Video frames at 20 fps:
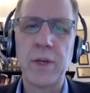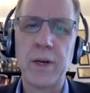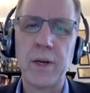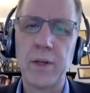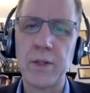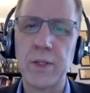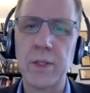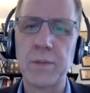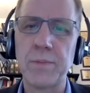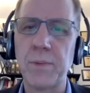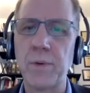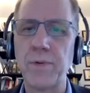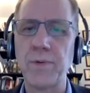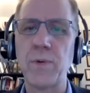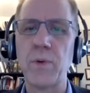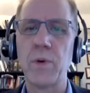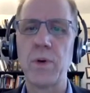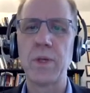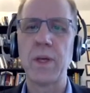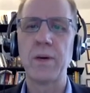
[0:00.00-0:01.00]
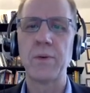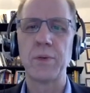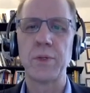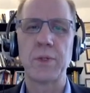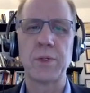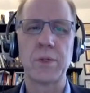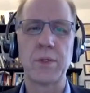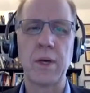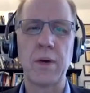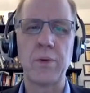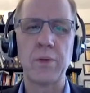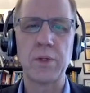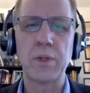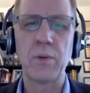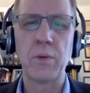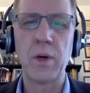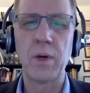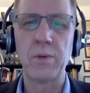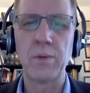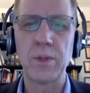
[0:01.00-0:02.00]
analysis before, that was
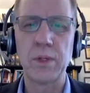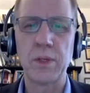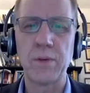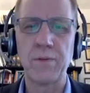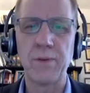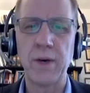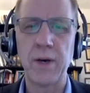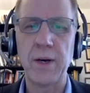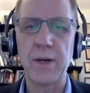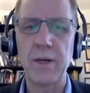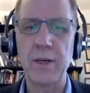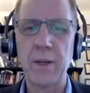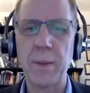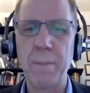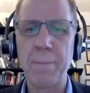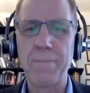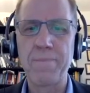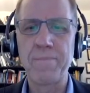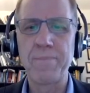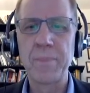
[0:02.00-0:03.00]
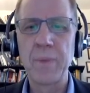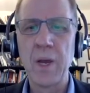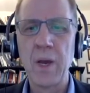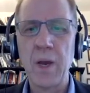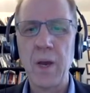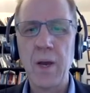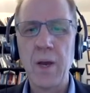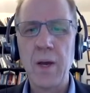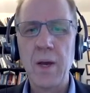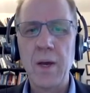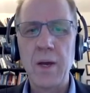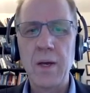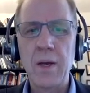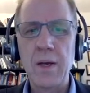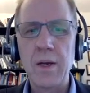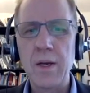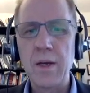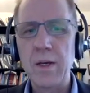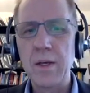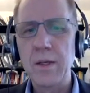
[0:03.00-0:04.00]
the way it was defined.
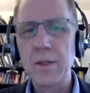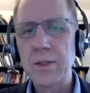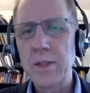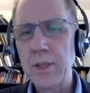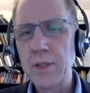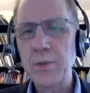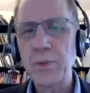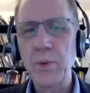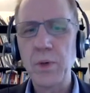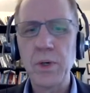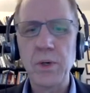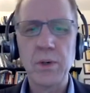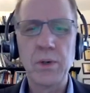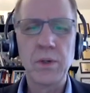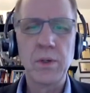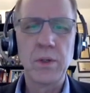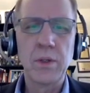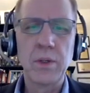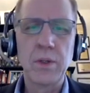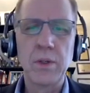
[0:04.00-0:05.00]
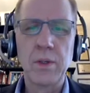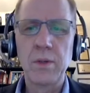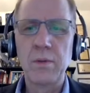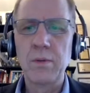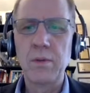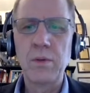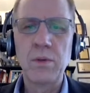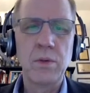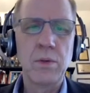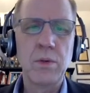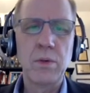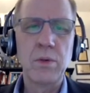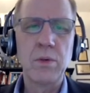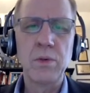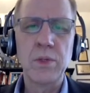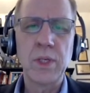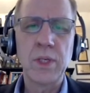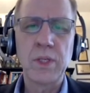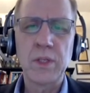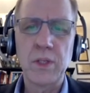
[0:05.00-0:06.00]
Since we're
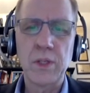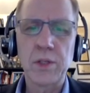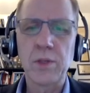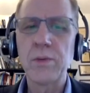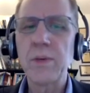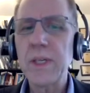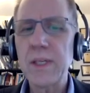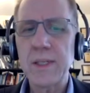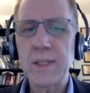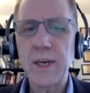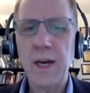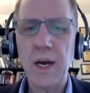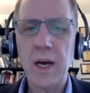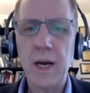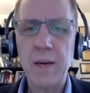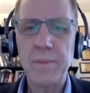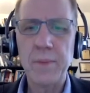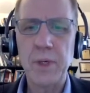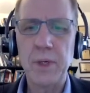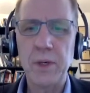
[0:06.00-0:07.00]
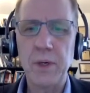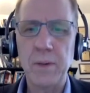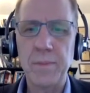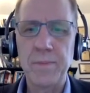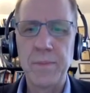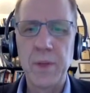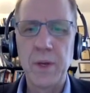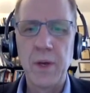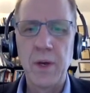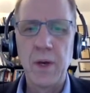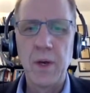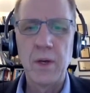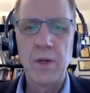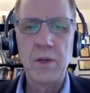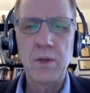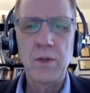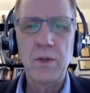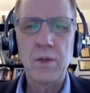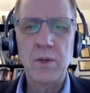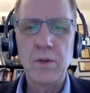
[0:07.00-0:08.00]
using discrete time here,
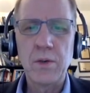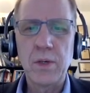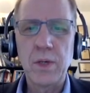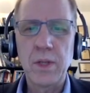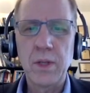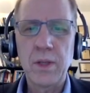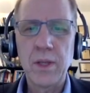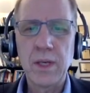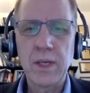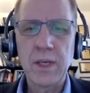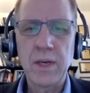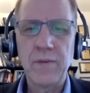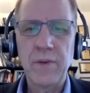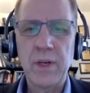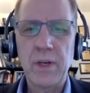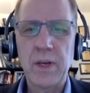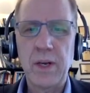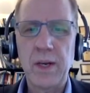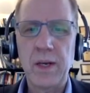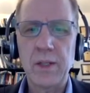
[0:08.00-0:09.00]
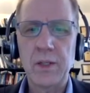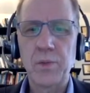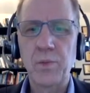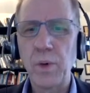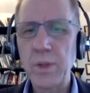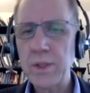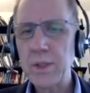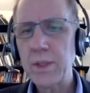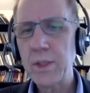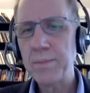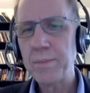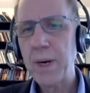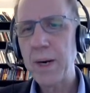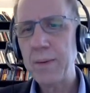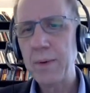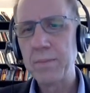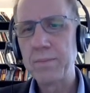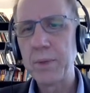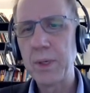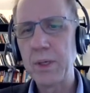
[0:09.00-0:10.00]
you can think of it as what's the
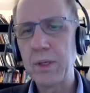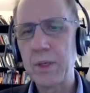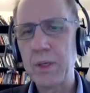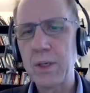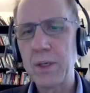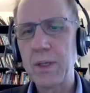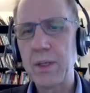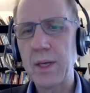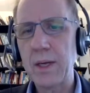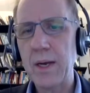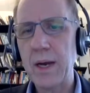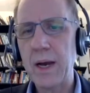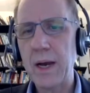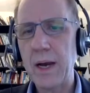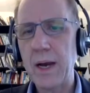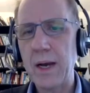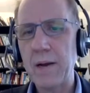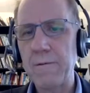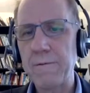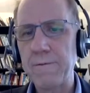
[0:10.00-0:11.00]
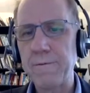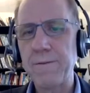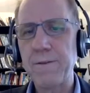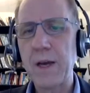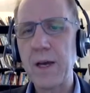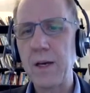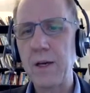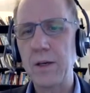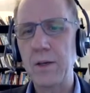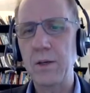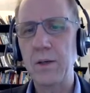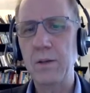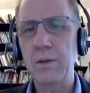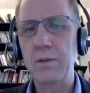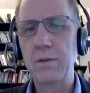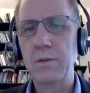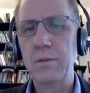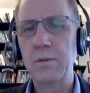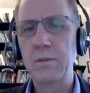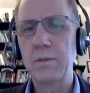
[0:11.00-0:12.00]
probability that I fail
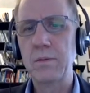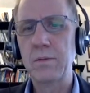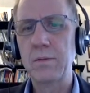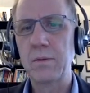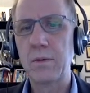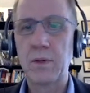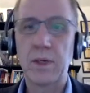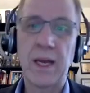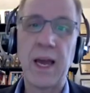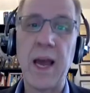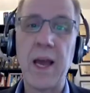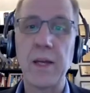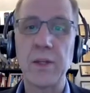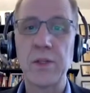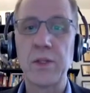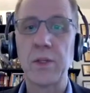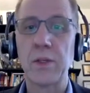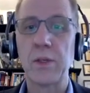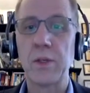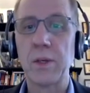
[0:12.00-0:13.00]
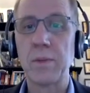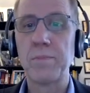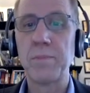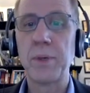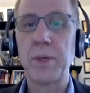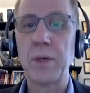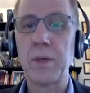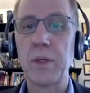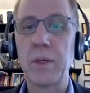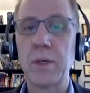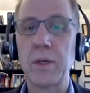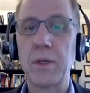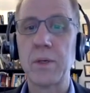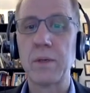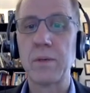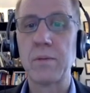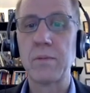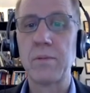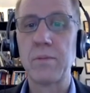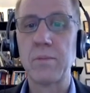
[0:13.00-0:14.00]
or cancel in
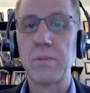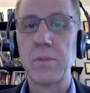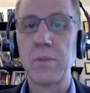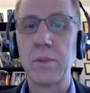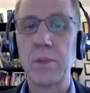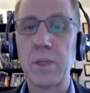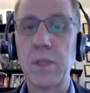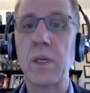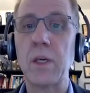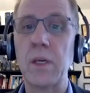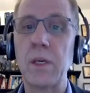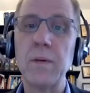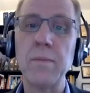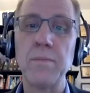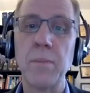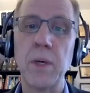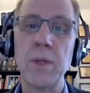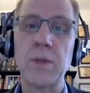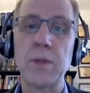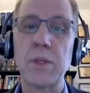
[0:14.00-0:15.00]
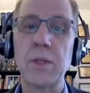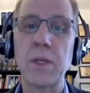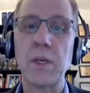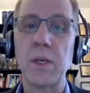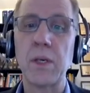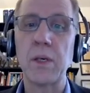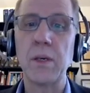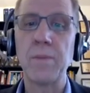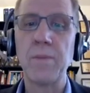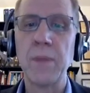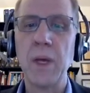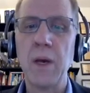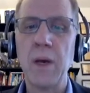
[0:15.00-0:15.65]
period t, month t,